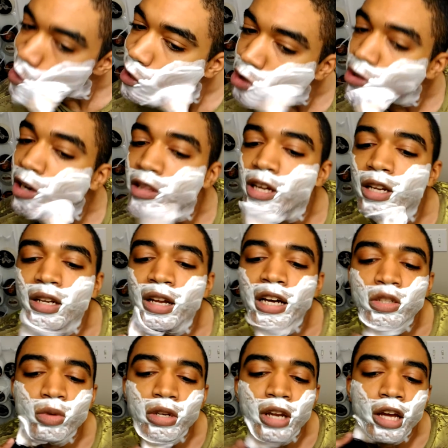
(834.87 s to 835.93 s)
I tried that
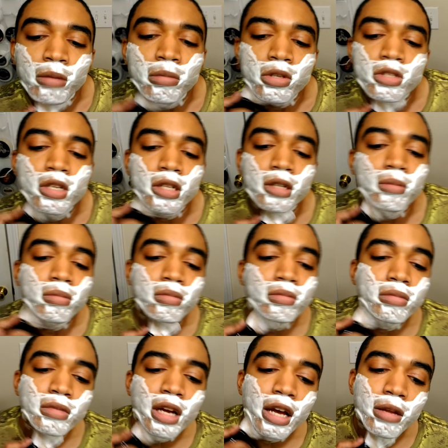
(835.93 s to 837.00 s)
last with night music.
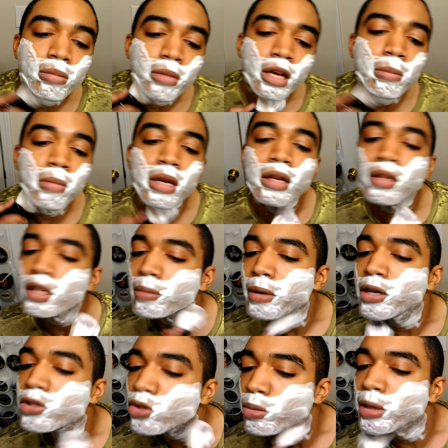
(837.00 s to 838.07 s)
And admittedly,
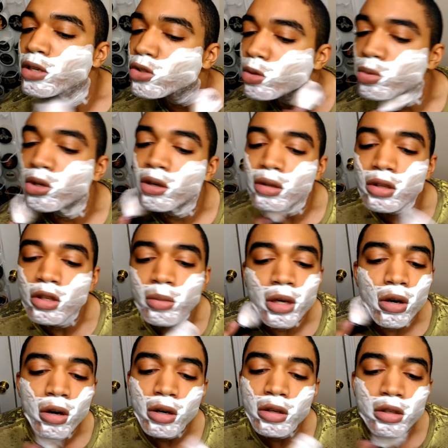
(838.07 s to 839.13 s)
Bear Stearns Man soaps are a little bit
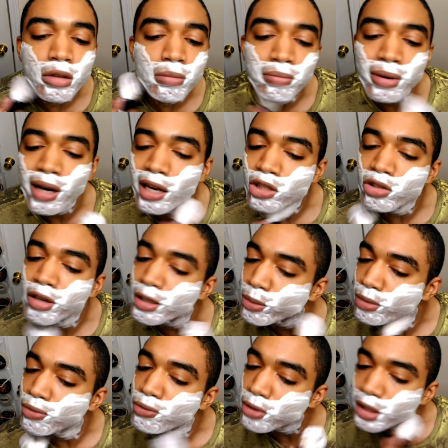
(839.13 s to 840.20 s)
harder, but I tried it
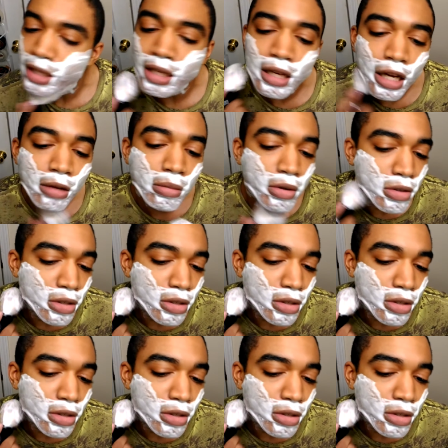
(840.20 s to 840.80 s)
with freaking night